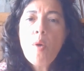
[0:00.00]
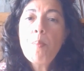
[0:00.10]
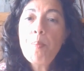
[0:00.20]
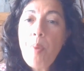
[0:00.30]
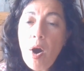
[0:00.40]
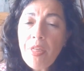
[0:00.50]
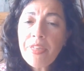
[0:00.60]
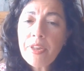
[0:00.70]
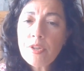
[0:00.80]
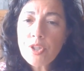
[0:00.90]
Both
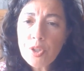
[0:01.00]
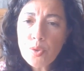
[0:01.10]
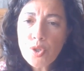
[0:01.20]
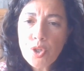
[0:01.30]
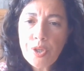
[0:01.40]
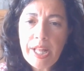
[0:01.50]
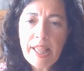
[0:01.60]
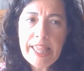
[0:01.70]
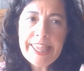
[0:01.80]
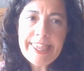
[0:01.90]

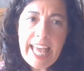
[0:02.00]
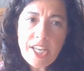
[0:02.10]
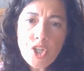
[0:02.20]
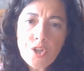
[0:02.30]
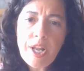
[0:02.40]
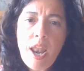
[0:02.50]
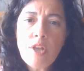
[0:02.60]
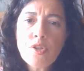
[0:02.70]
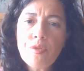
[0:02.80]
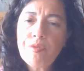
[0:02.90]
constitutional, national
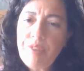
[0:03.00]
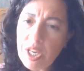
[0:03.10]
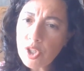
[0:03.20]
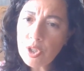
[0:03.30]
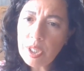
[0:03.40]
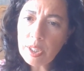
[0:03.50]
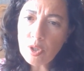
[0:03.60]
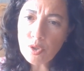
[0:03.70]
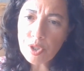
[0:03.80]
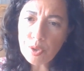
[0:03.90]
and subnational
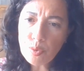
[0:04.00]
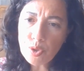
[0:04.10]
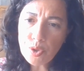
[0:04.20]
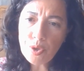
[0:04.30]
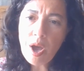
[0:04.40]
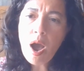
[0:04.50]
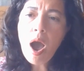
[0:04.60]
constitution